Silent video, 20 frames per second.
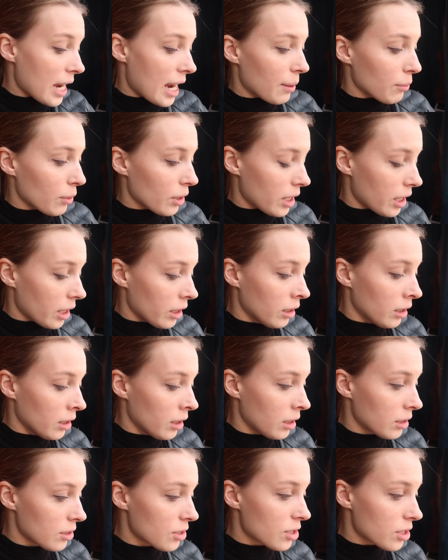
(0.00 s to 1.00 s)
yeah, I'm gonna
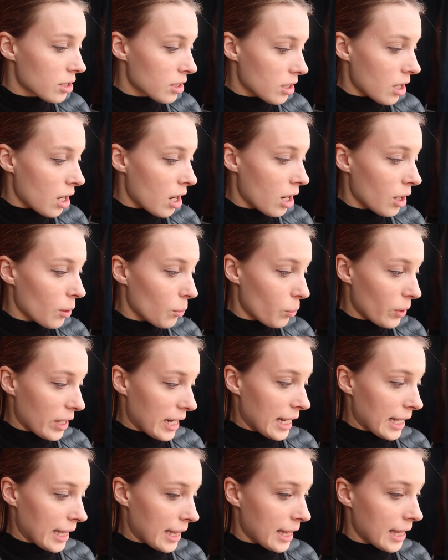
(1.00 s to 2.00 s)
start
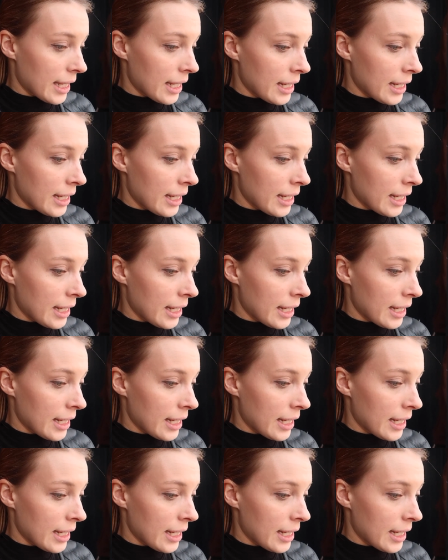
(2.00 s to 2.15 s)
with